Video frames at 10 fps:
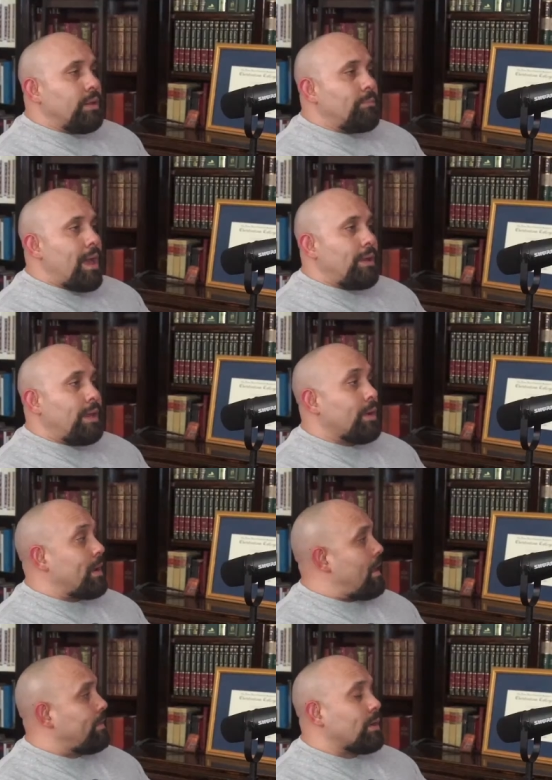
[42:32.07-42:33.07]
bad here,
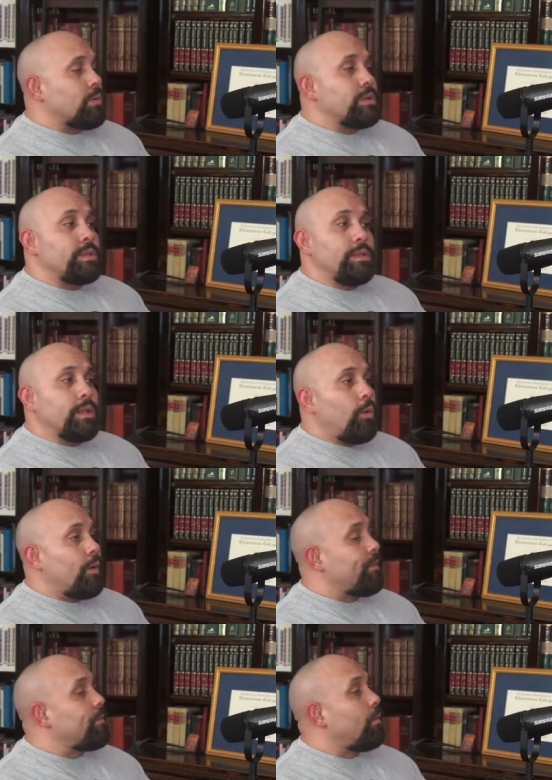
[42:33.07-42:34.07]
and there is no
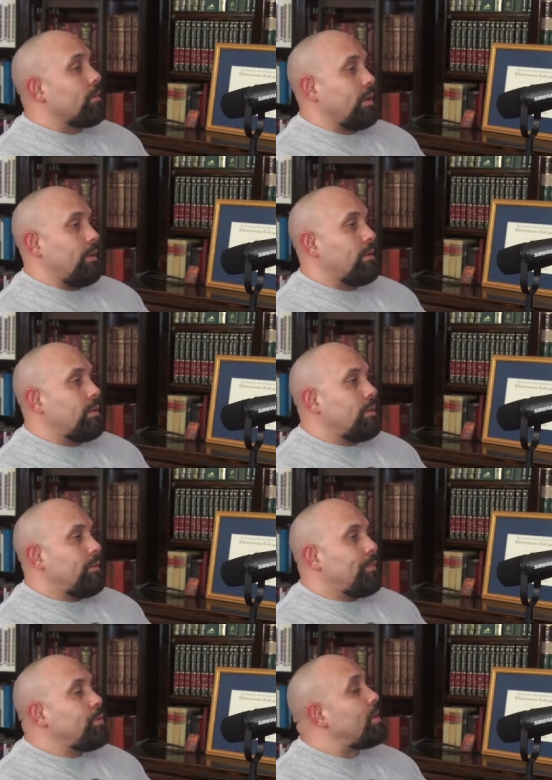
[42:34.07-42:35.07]
authority
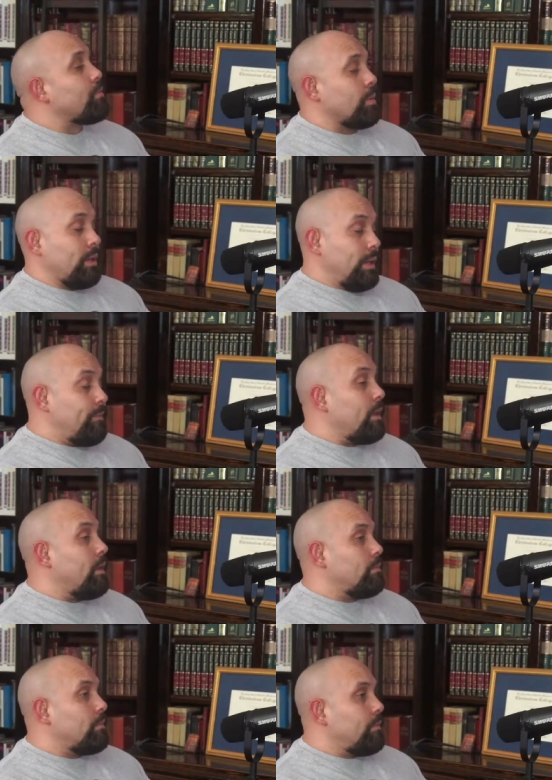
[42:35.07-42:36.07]
to ever
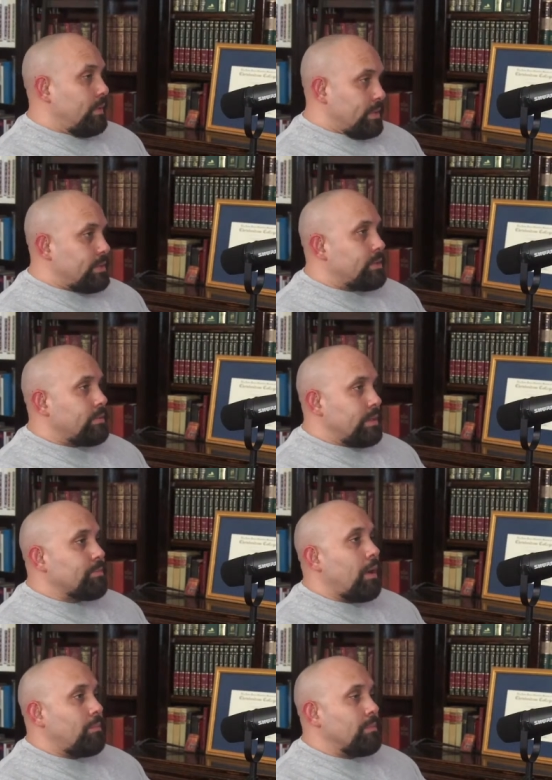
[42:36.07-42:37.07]
alleviate this these problems.